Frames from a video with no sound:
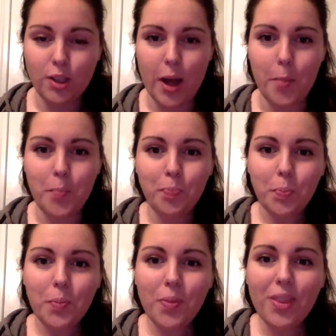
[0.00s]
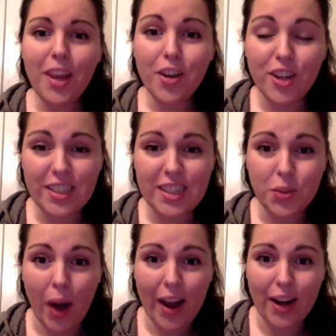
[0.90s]
So Christine
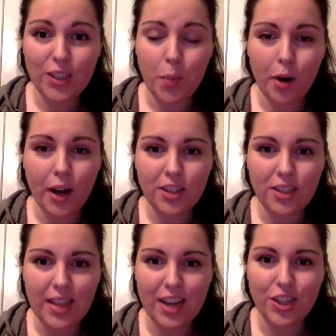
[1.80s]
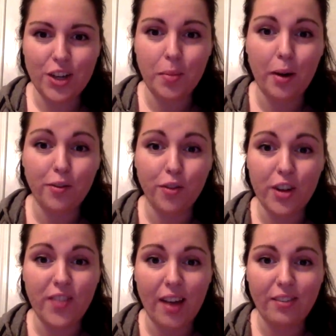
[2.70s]
Dwyer spoke on stage, about free
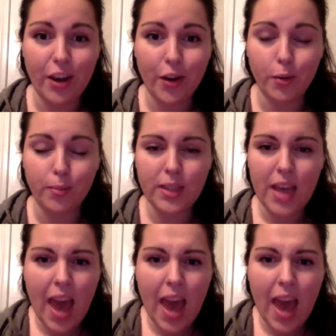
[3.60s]
5-day groups.